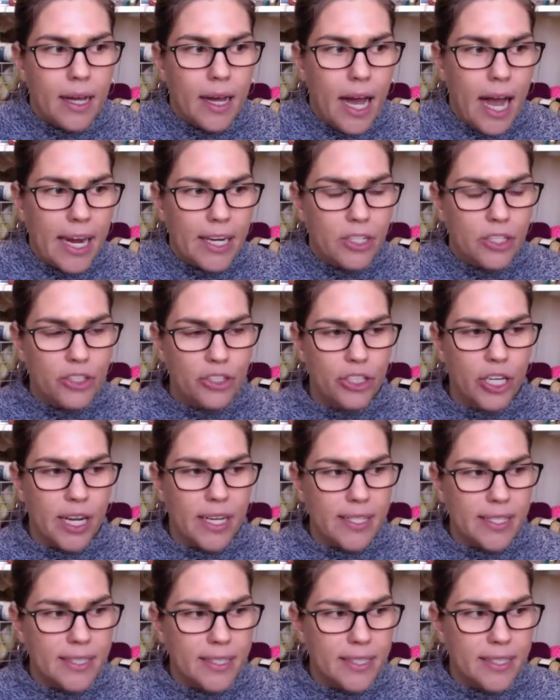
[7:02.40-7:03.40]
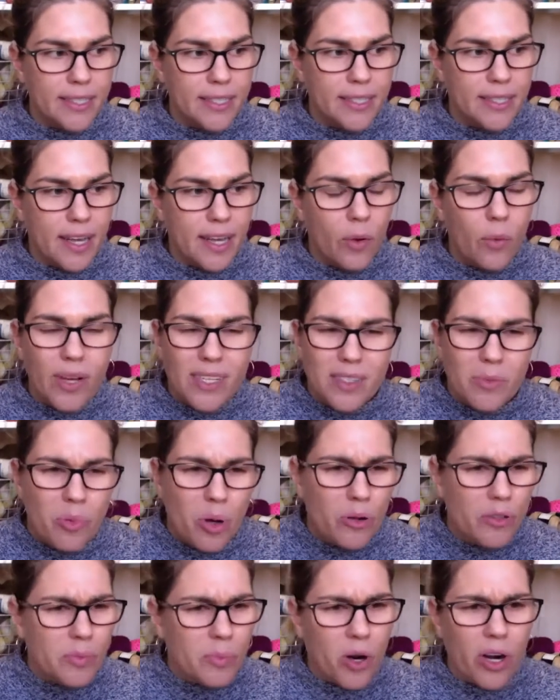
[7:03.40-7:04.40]
I just, it wasn't
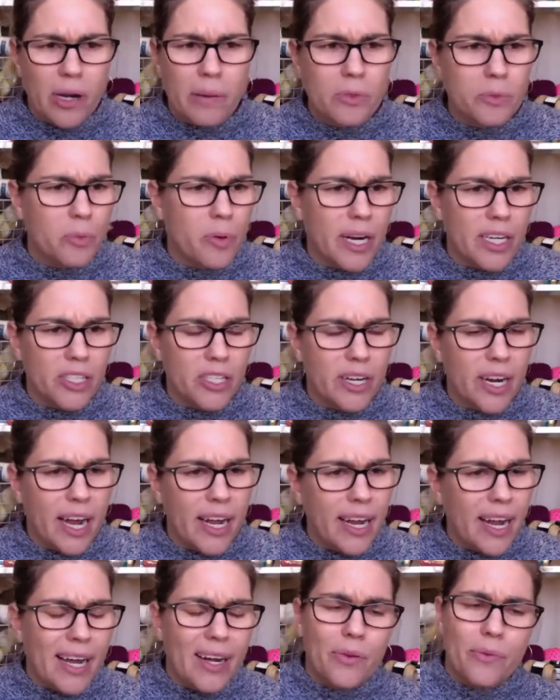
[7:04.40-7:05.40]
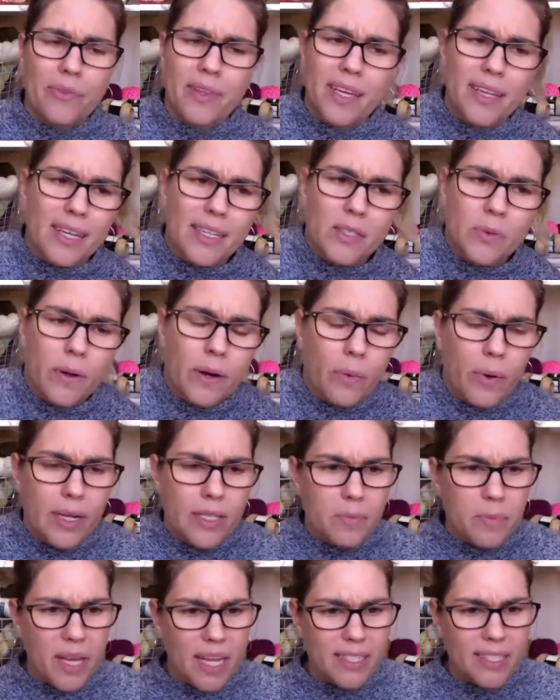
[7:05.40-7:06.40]
postpartum depression. I don't think that's what it
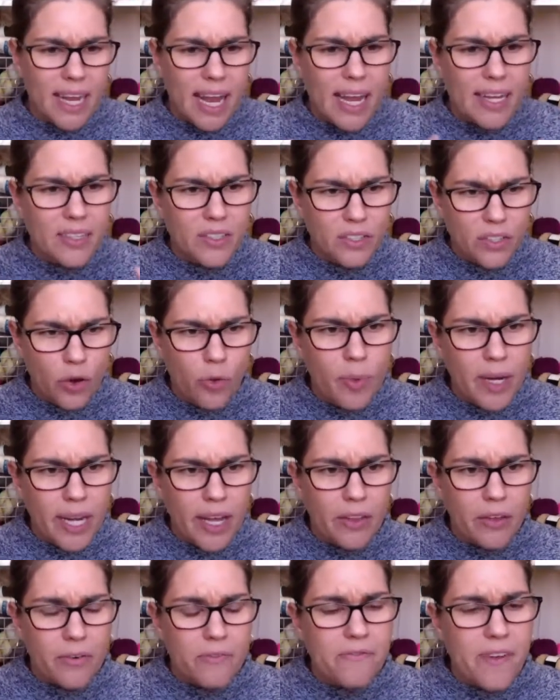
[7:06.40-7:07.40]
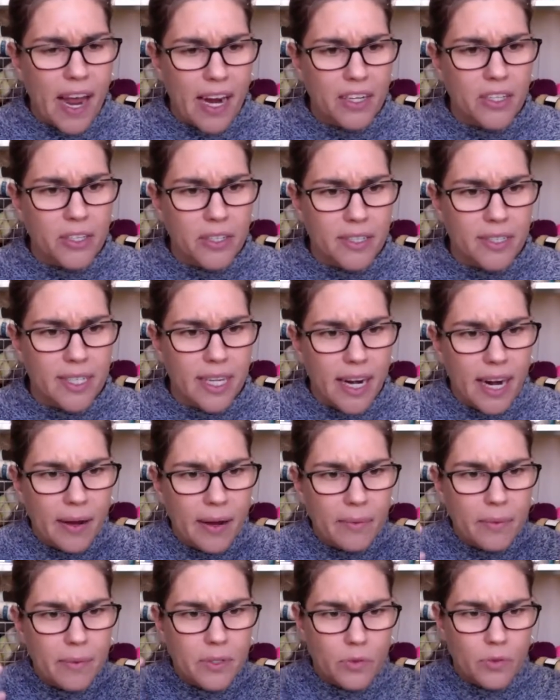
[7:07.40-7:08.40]
was because I had so many other factors that I
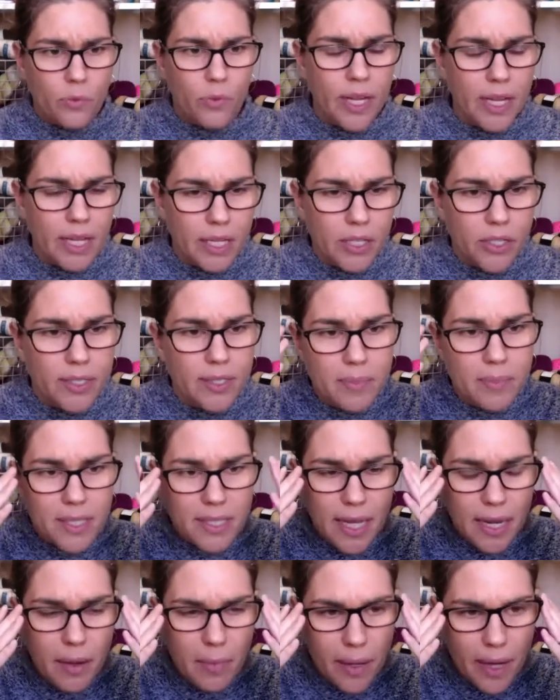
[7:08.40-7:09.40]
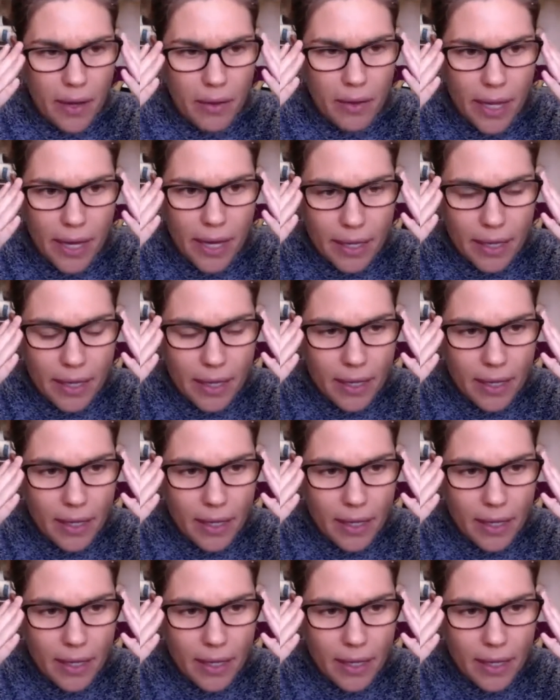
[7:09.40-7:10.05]
was really just upset about. Like,